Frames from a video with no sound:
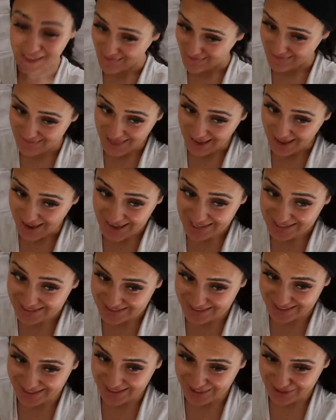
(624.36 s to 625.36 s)

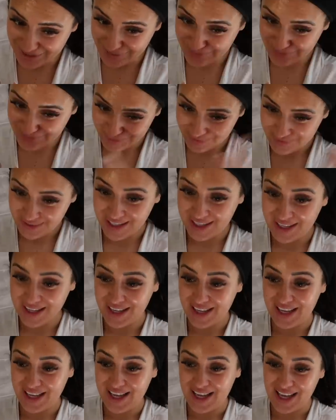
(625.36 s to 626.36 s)
This
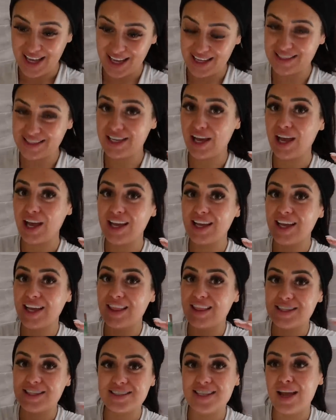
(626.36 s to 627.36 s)
is like
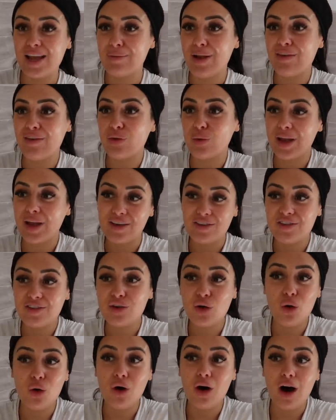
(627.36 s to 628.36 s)
the same level, if
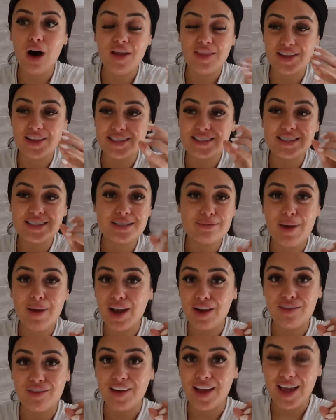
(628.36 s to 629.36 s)
not the
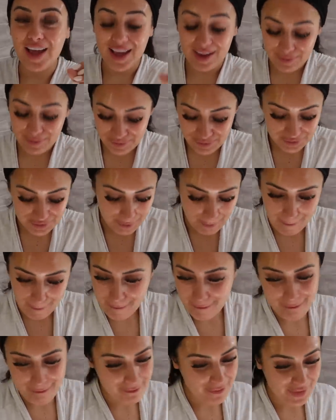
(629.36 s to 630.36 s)
smell of it,
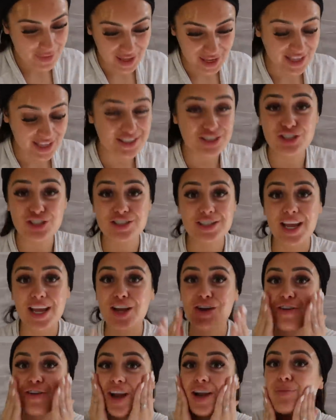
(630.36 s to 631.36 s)
it's just
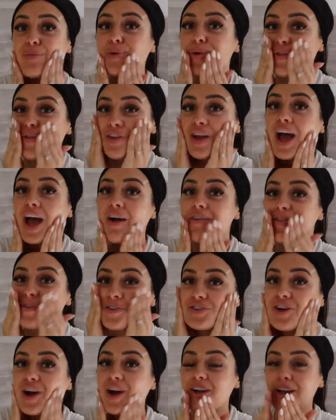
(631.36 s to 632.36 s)
incredible. If you haven't
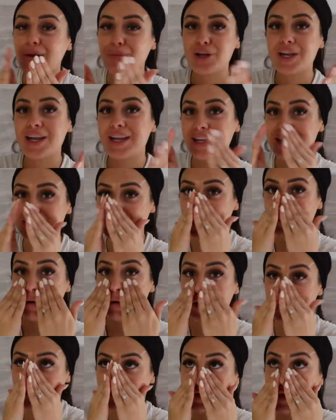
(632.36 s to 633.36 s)
tried it, I'm gonna link it down
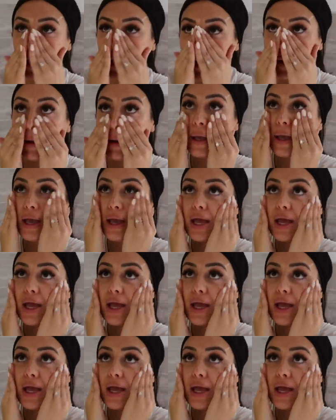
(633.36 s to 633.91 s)
below for you.